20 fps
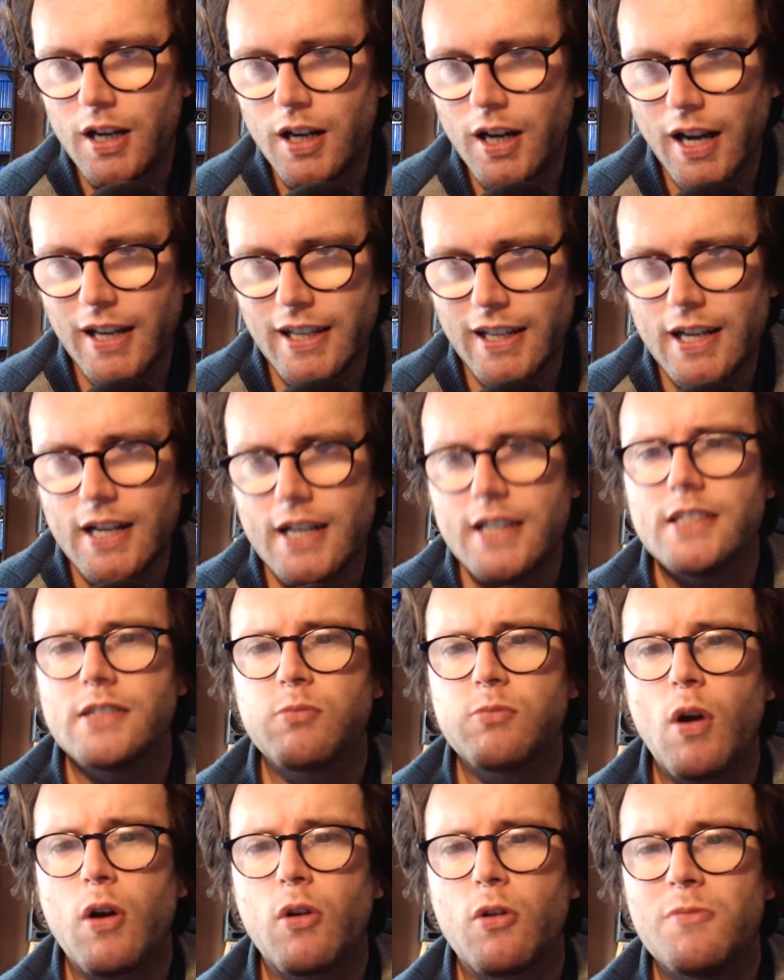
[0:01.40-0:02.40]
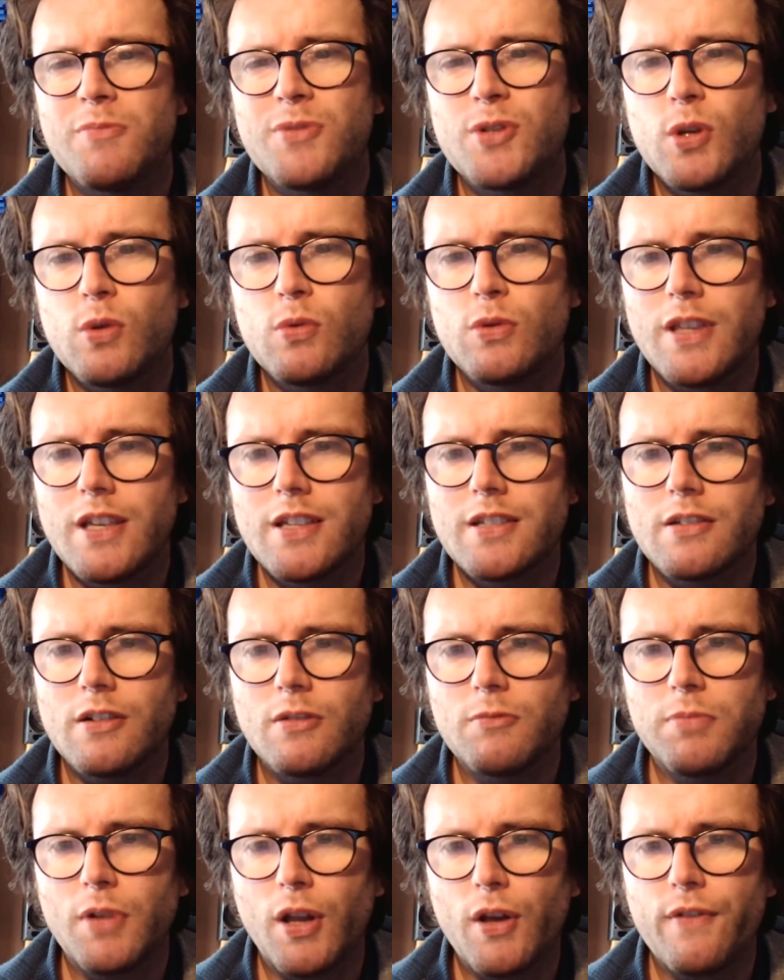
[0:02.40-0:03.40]
Hi guys, welcome to this
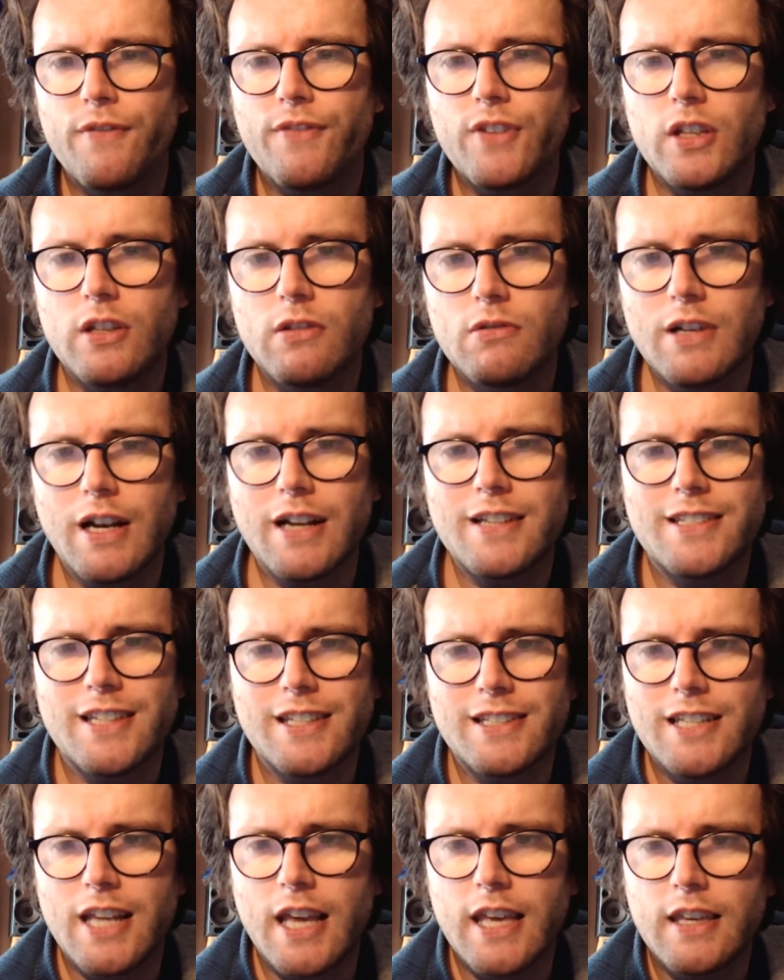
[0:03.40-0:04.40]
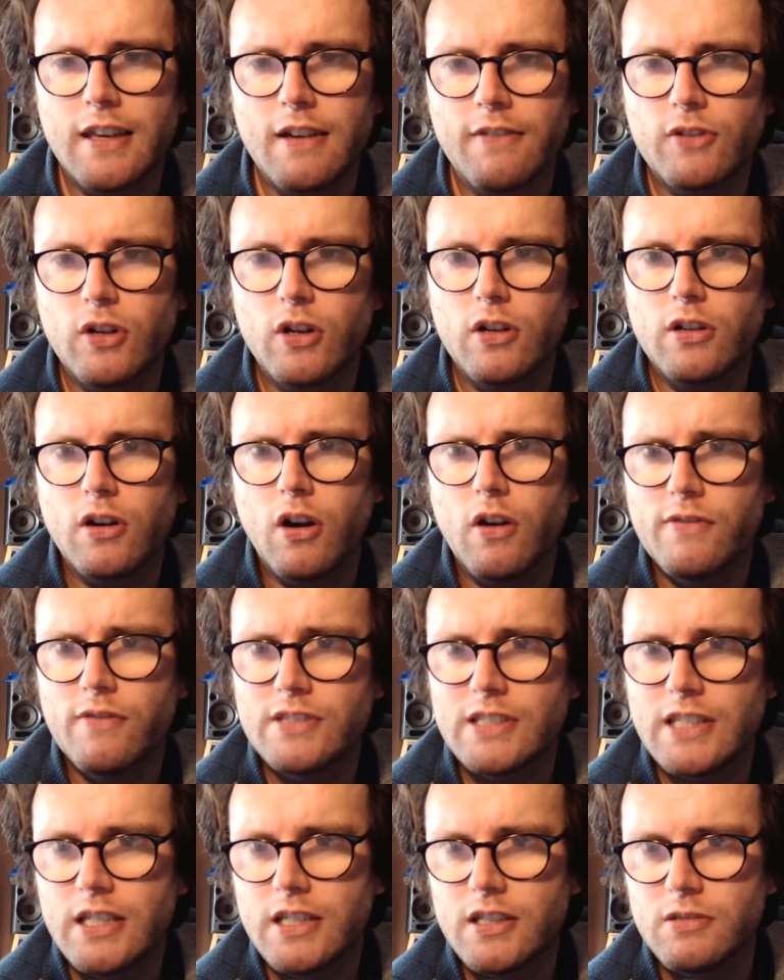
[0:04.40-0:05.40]
upload for you guys today. I've got
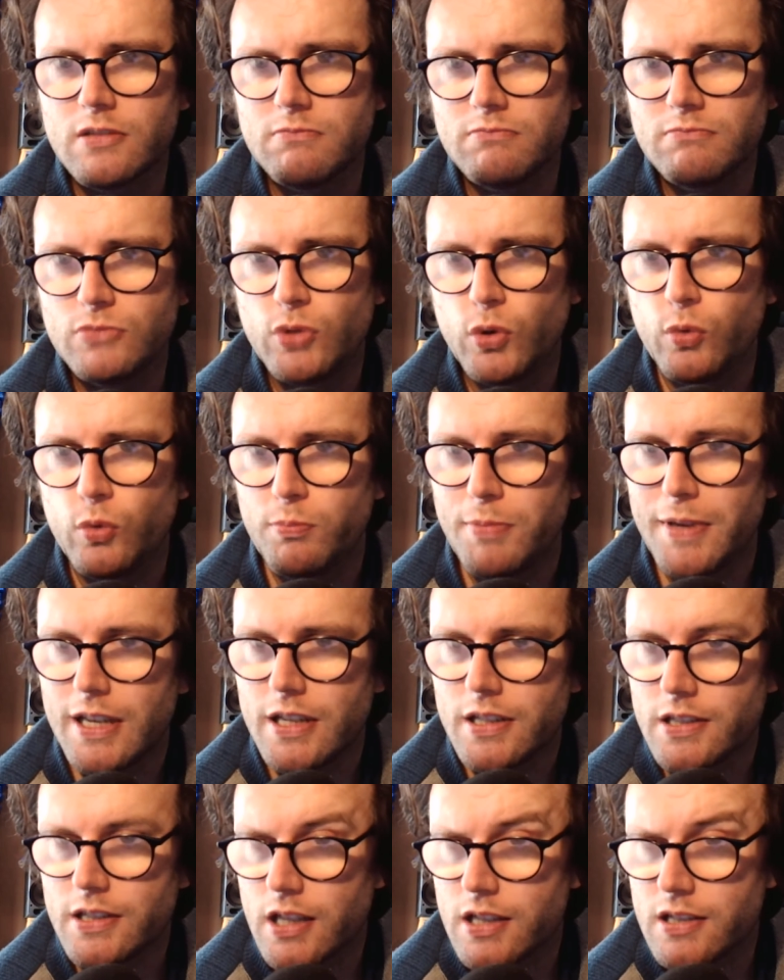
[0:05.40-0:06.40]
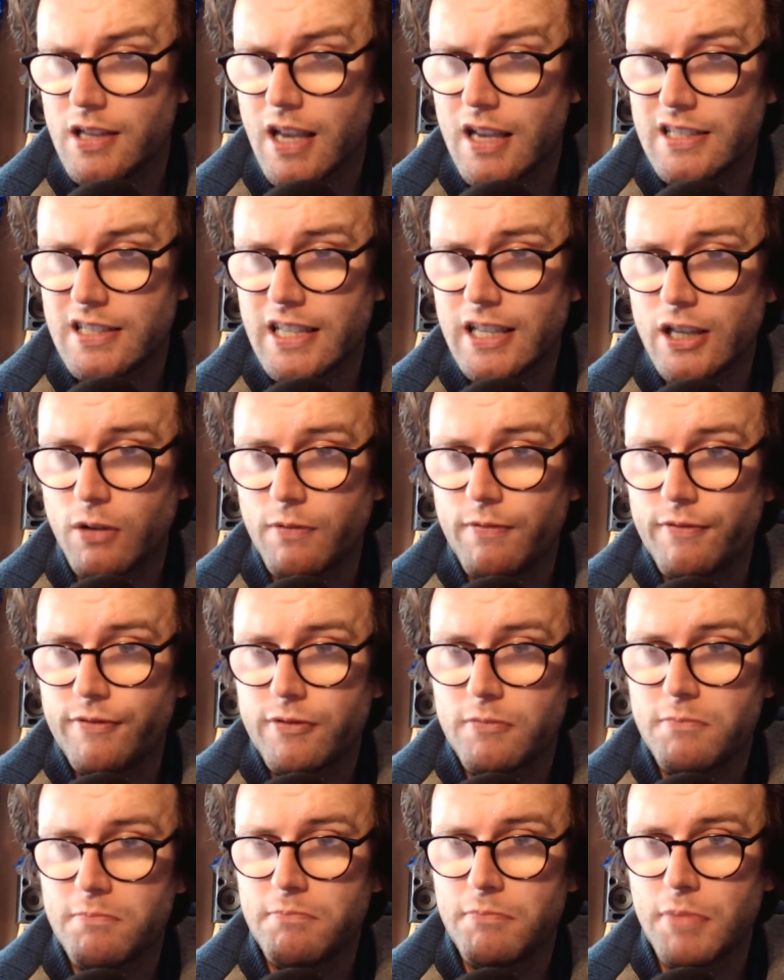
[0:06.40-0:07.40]
obviously some new beers that's actually come
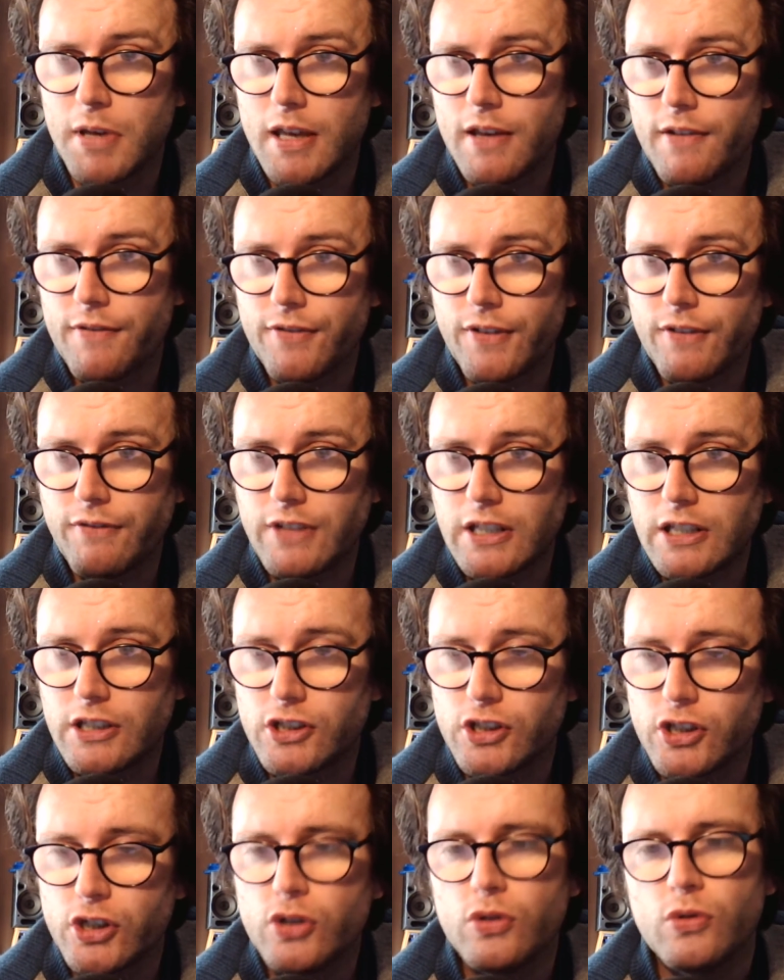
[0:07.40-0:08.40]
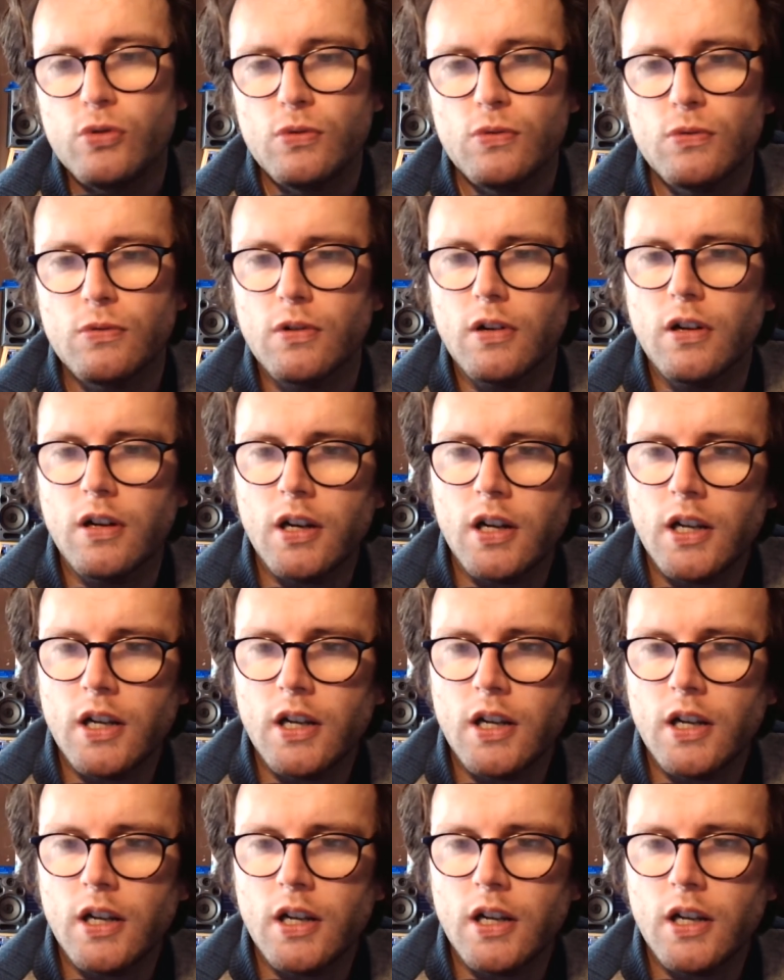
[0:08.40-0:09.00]
from Beer 52.